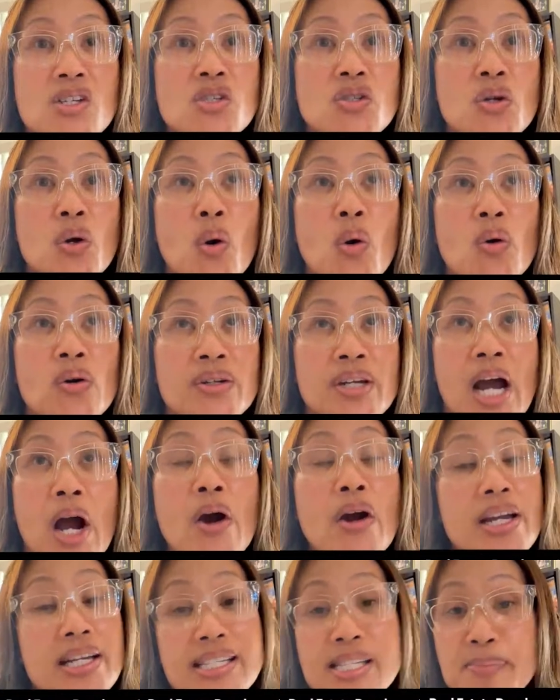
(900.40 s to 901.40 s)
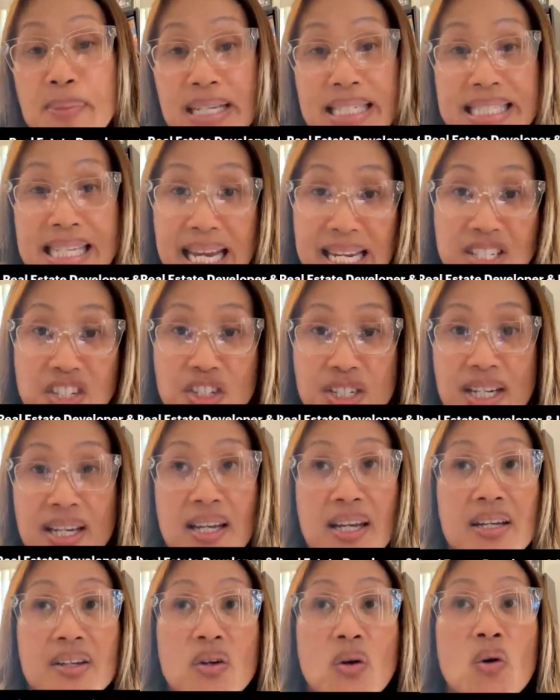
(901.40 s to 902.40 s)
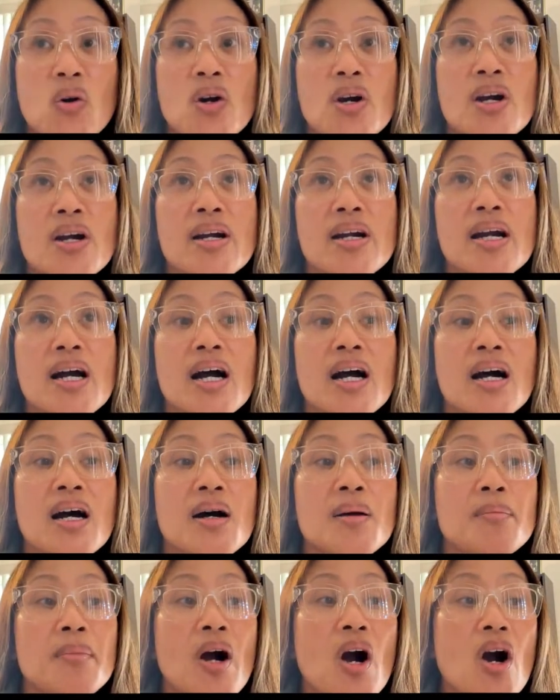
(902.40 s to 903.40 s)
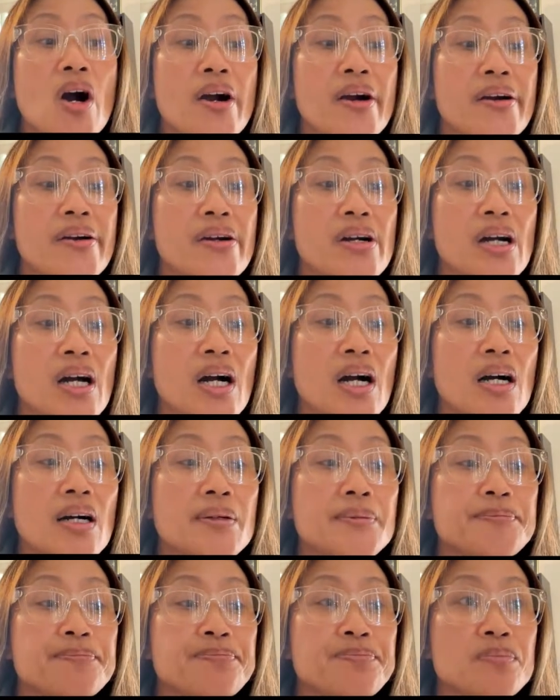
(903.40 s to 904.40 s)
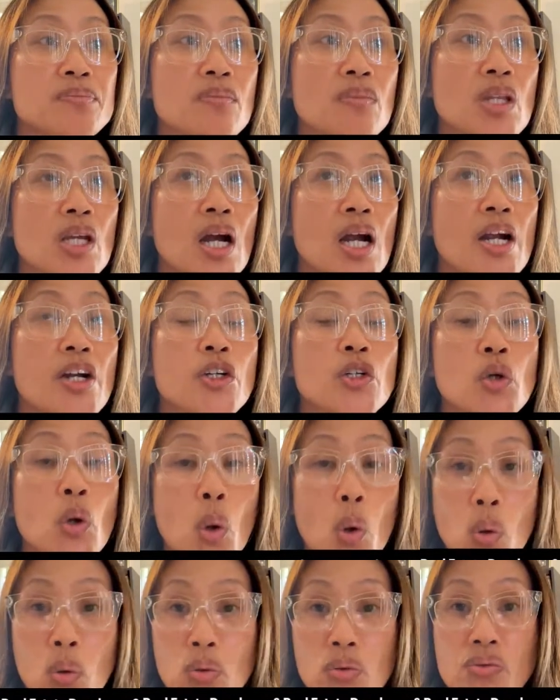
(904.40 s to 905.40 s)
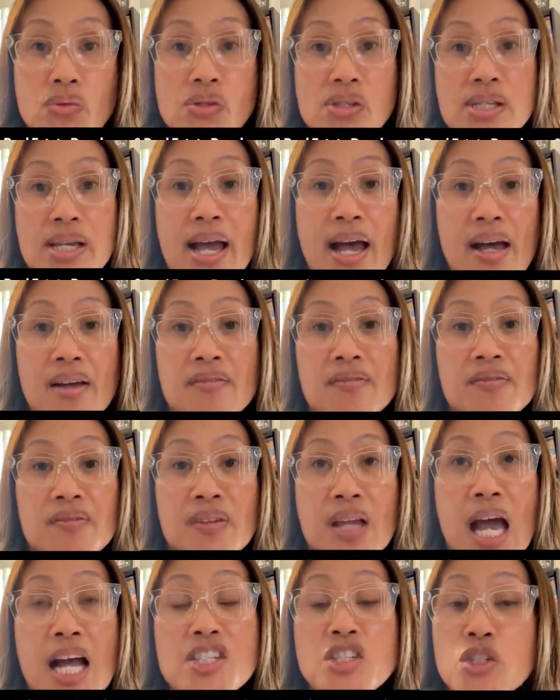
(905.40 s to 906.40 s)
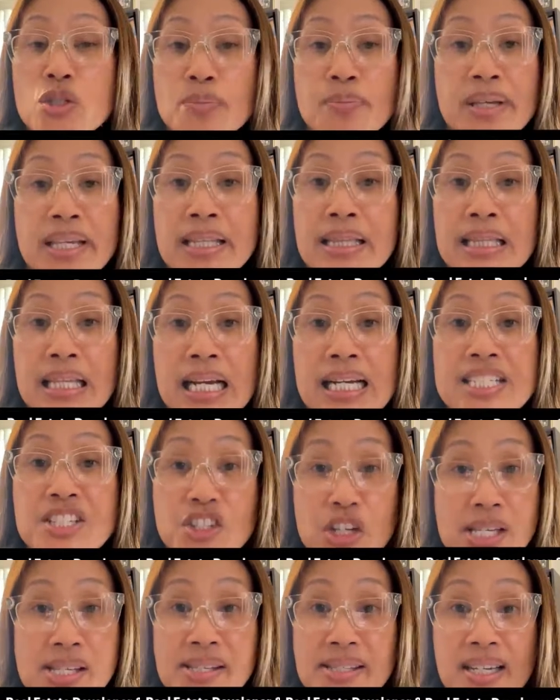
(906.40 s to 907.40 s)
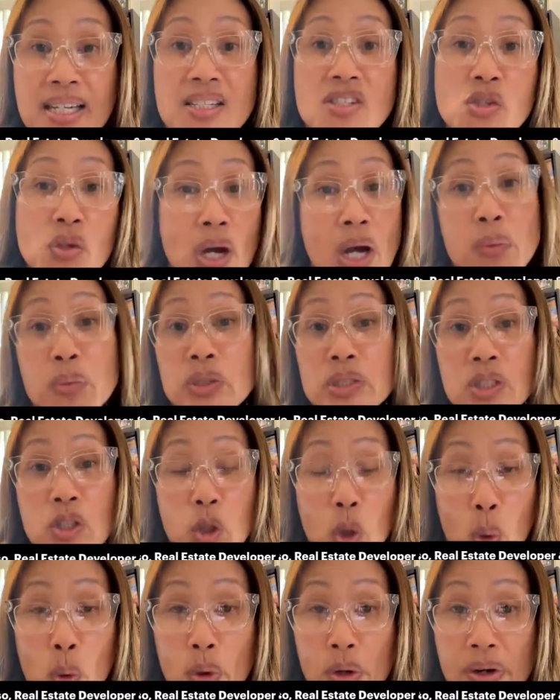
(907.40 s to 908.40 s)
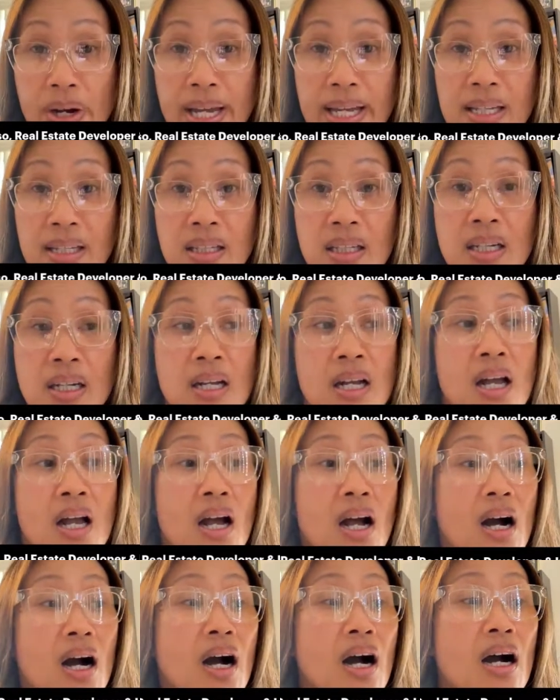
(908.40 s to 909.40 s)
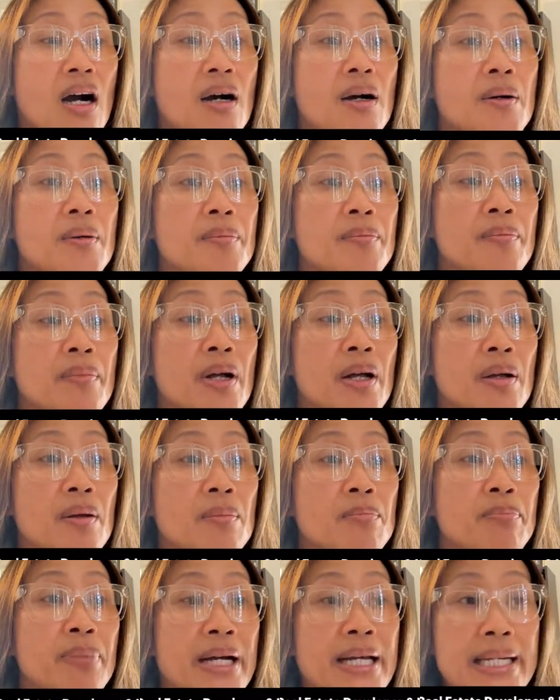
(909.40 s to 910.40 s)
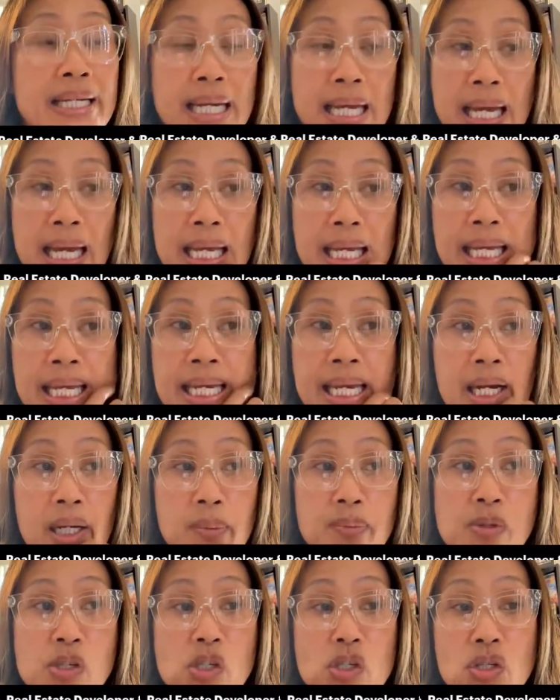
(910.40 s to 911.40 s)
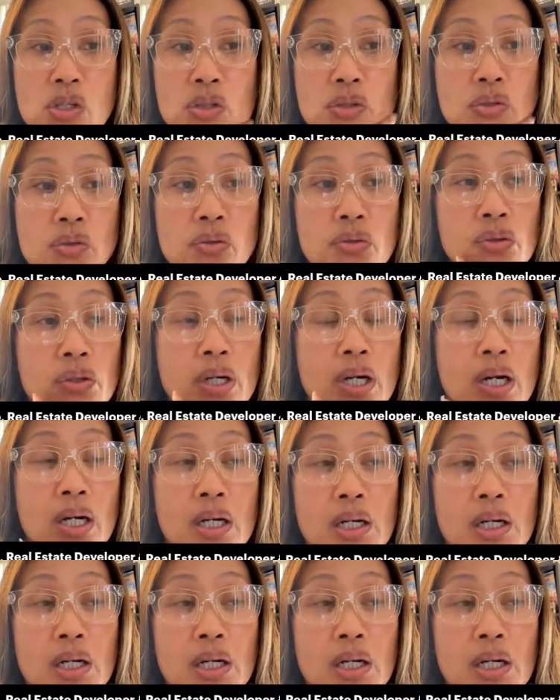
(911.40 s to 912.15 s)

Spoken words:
So now our expectation or our goals have had to been adjusted. So I would lower it, but it helps to